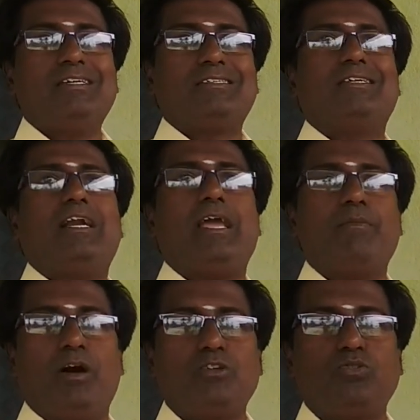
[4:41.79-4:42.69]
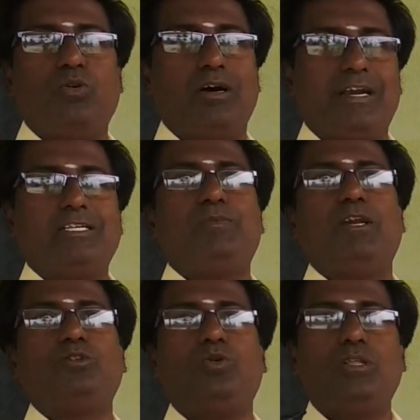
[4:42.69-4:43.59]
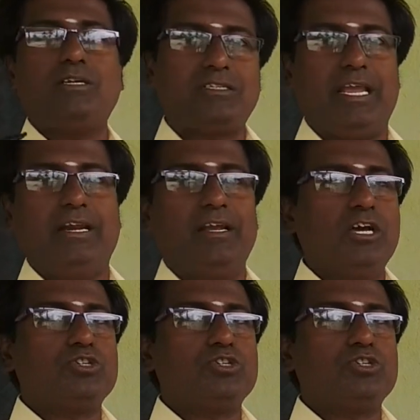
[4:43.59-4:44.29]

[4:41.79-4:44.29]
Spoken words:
That time also respire through the skin.